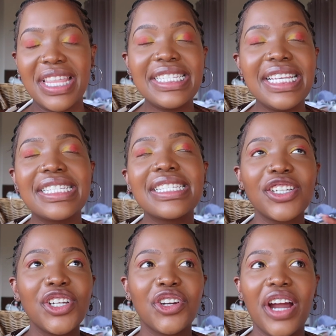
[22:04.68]
This is
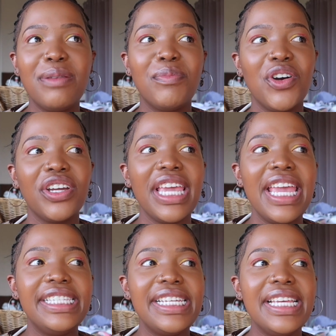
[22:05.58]
such a great book.
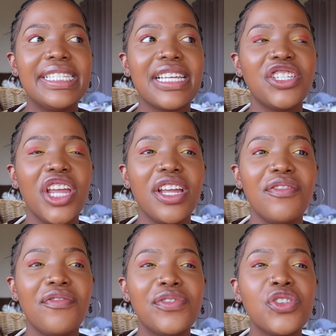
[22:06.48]
It is such a
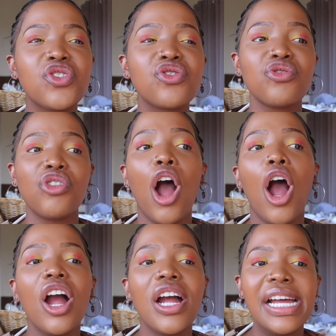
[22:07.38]

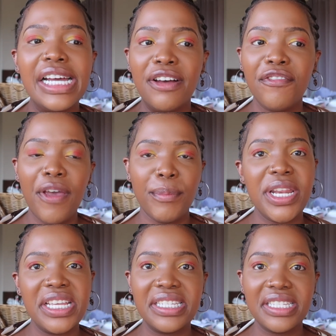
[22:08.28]
strong
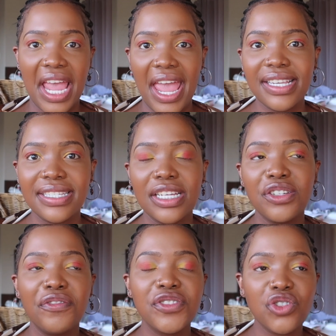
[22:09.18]
feminist text, such
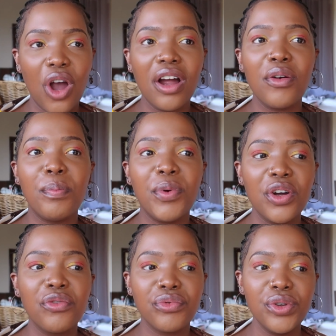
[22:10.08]
a strong
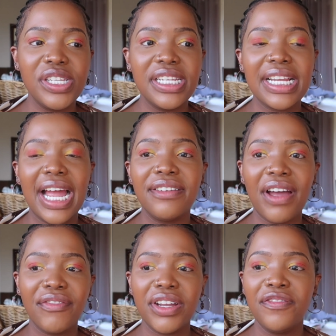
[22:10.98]
book rooted in kind of
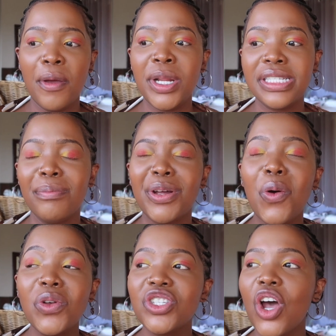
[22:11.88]
African feminism, but
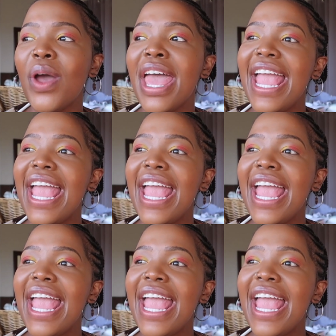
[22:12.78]
also